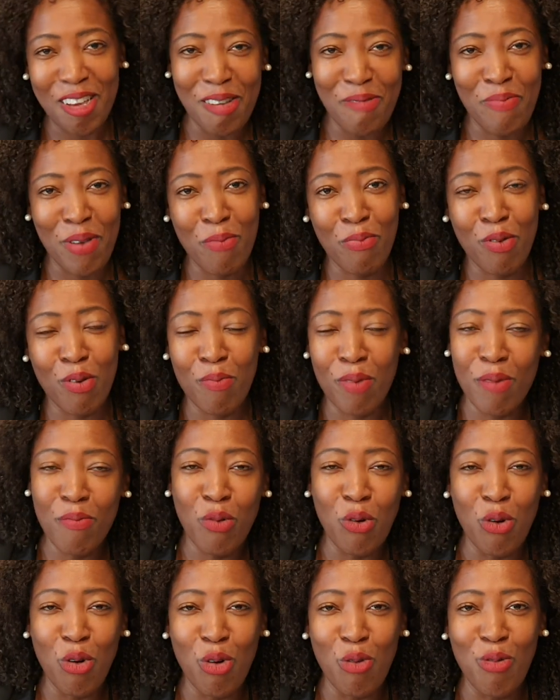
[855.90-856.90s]
people will be
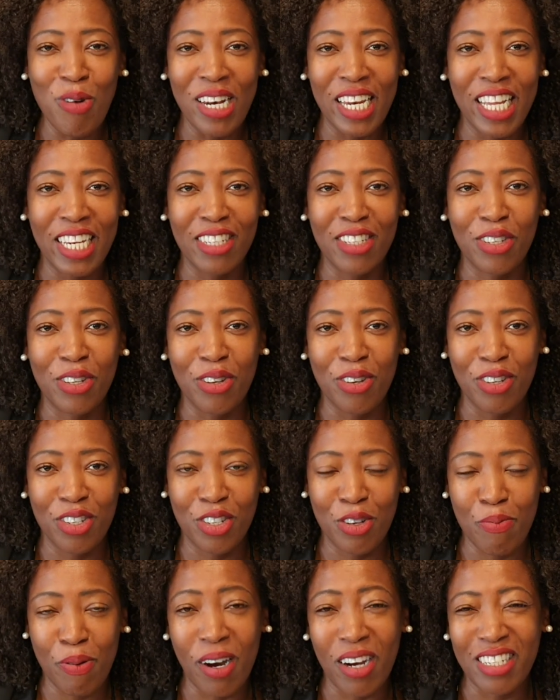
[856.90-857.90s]
more willing to
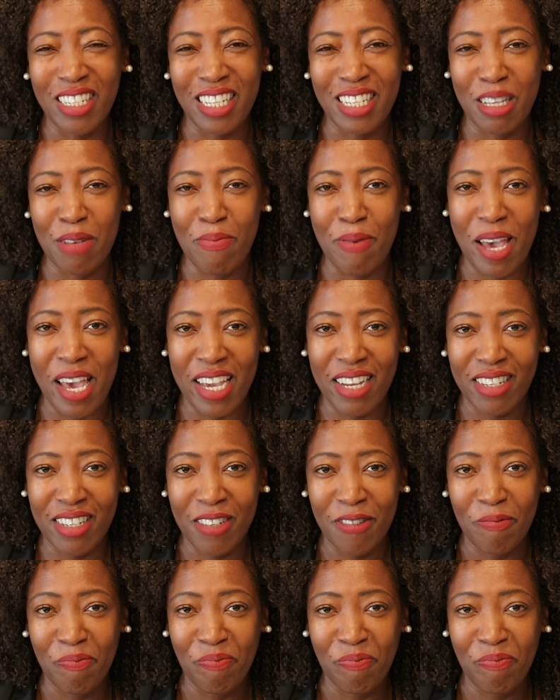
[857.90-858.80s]
participate.